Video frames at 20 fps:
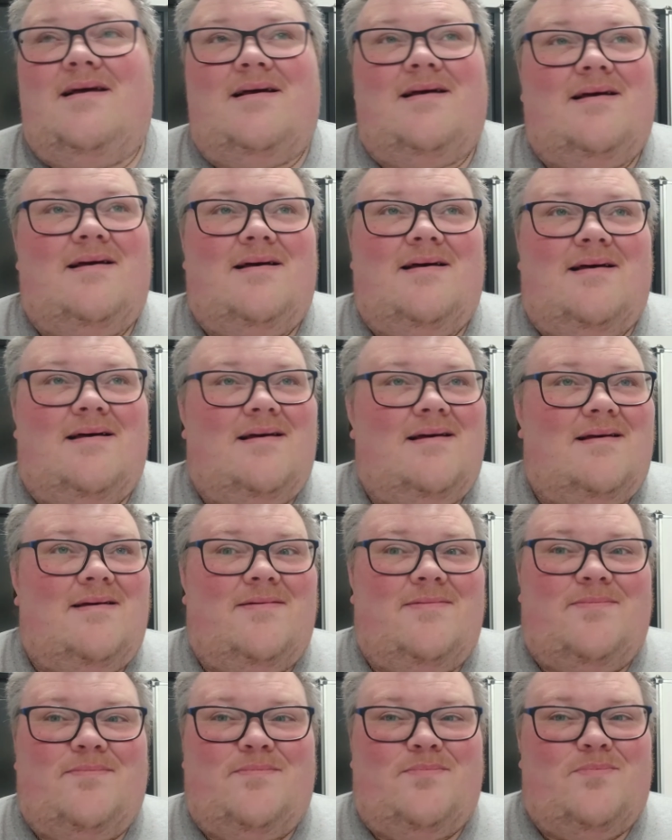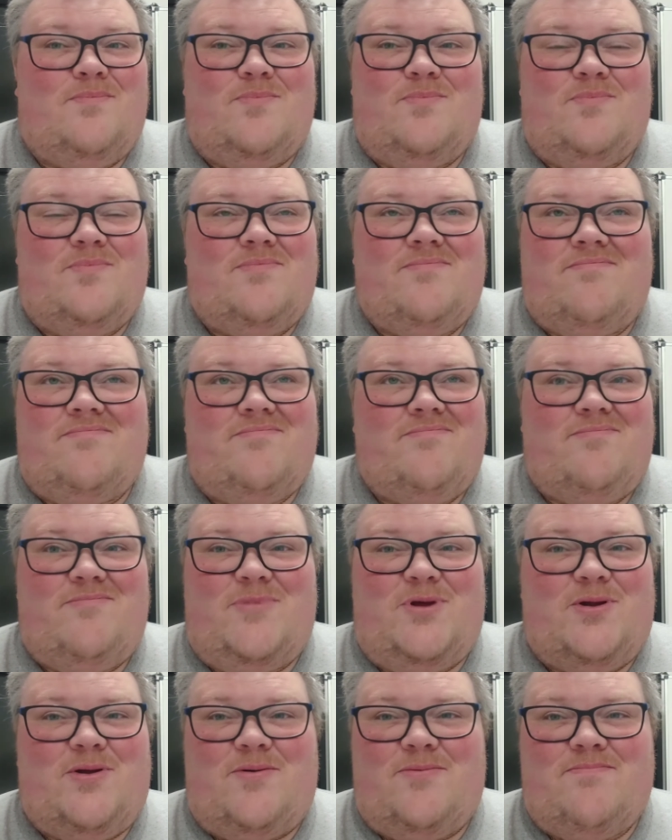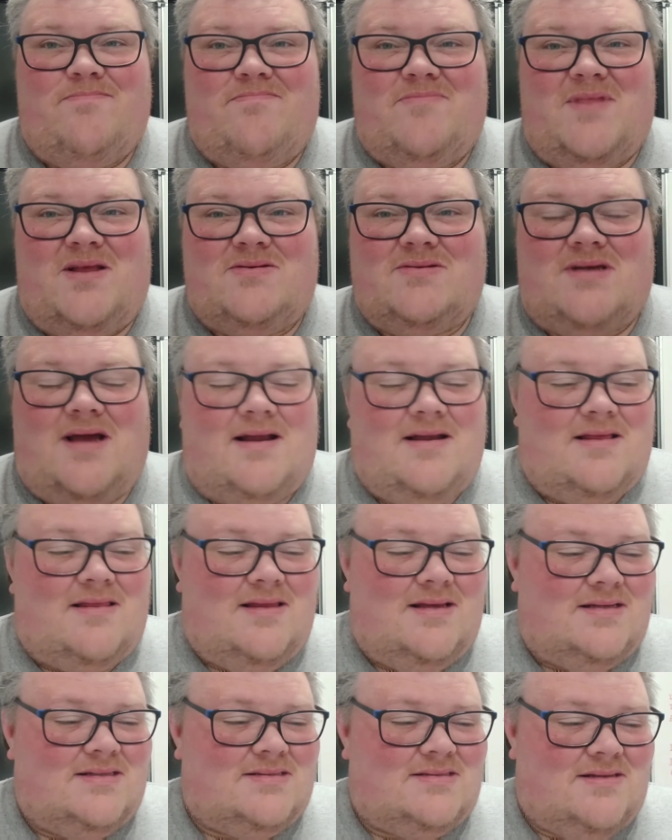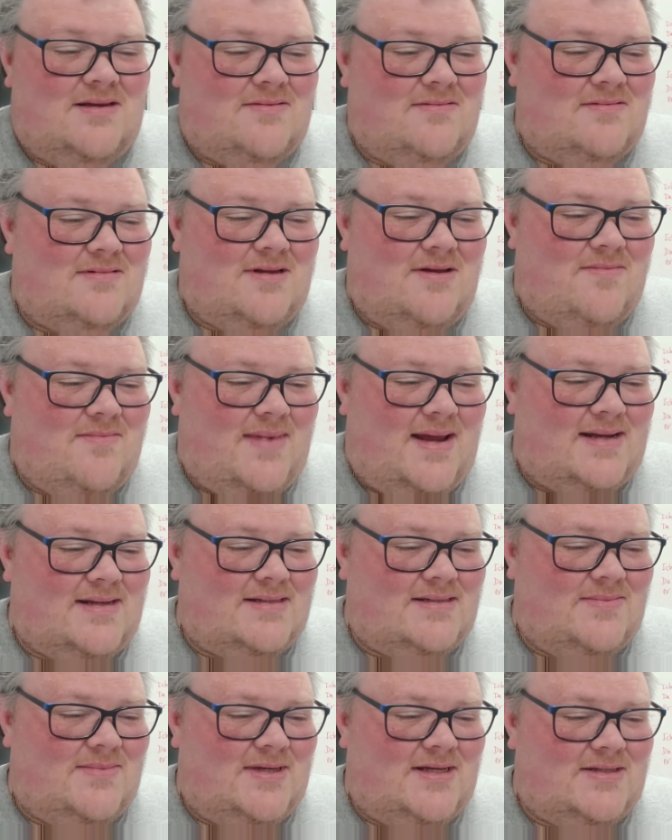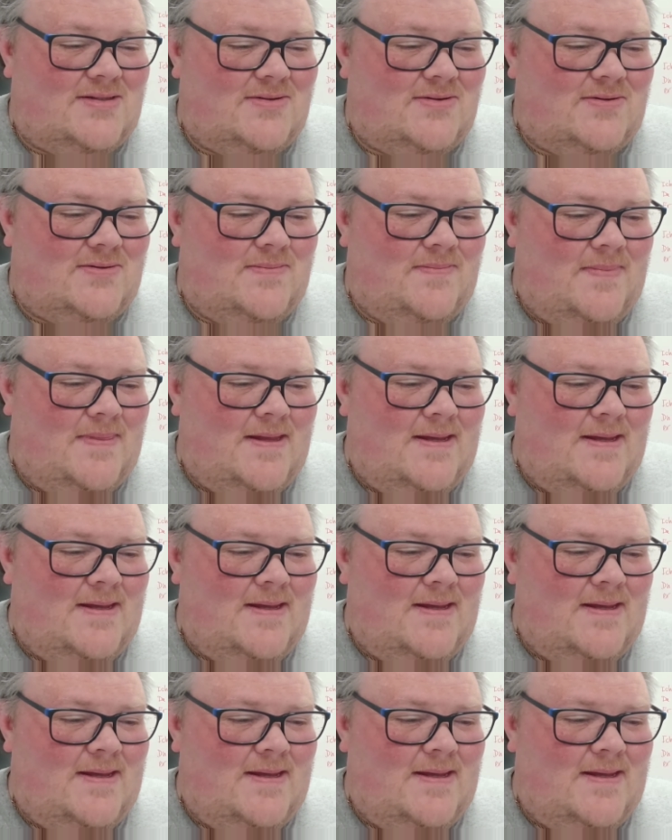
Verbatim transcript: You know, those kind of things don't matter to me at all.